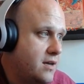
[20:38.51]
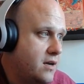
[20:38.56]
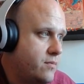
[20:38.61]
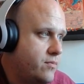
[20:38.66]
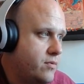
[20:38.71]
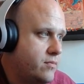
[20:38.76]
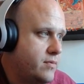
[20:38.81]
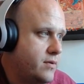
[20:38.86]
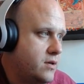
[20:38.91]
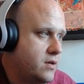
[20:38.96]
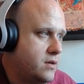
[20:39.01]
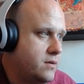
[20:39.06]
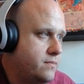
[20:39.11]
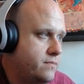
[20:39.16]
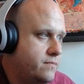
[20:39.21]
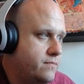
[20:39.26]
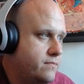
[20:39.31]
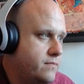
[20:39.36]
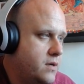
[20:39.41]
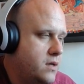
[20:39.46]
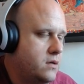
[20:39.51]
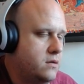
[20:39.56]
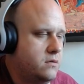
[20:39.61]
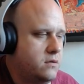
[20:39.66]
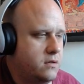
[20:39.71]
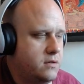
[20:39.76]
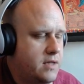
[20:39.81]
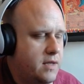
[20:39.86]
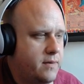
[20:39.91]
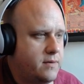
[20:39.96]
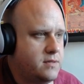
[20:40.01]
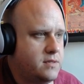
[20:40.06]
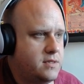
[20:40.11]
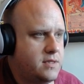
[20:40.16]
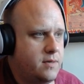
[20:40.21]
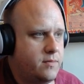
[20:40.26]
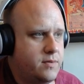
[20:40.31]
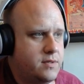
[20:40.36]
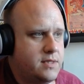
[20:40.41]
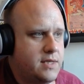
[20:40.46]
I'll probably go, oh god damn,
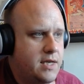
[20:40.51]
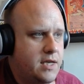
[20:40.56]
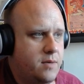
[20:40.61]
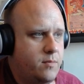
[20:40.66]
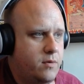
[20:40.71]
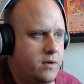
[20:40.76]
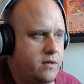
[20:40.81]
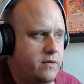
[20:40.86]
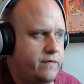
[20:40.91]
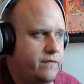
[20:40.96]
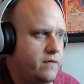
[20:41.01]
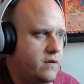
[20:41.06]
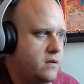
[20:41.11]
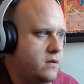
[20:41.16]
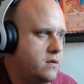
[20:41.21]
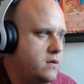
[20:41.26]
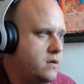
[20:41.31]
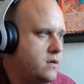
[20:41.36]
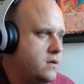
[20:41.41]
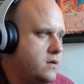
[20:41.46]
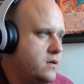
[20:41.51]
since I'm gonna take him out the front.